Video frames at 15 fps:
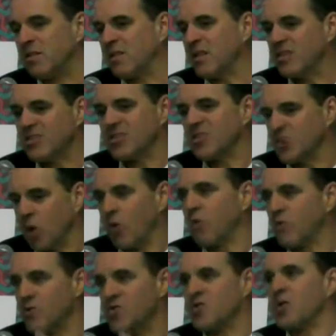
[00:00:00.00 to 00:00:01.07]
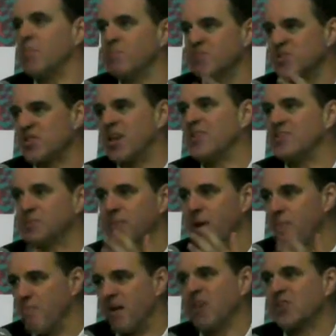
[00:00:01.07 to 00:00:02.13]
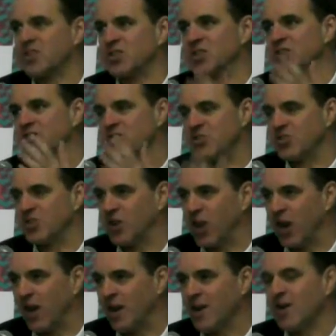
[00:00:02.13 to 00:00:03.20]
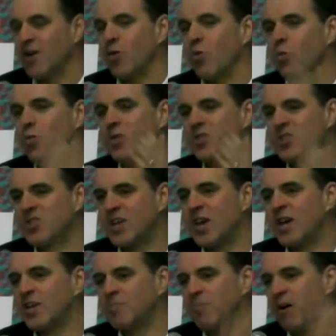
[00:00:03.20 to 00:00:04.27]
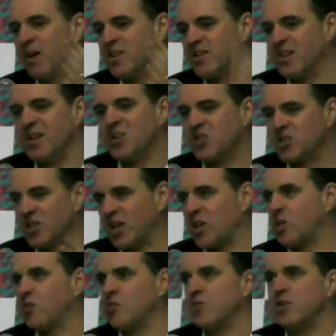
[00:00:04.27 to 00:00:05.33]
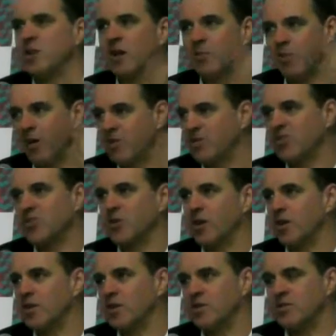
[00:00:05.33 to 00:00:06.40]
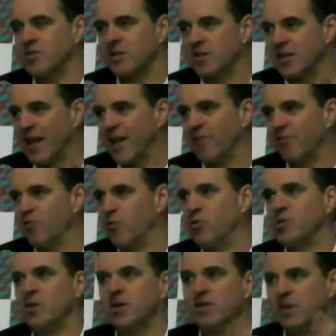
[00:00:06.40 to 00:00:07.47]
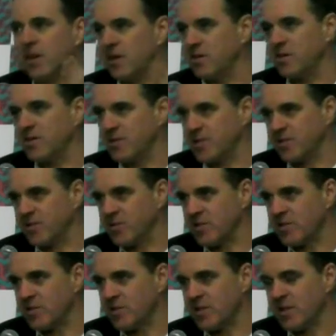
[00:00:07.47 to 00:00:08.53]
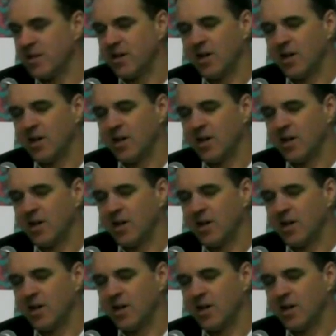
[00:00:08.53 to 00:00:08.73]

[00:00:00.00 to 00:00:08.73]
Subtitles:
Things that Donald Trump says about Mexicans today were said by Dennis Kearney about the Chinese in California in the 1870s.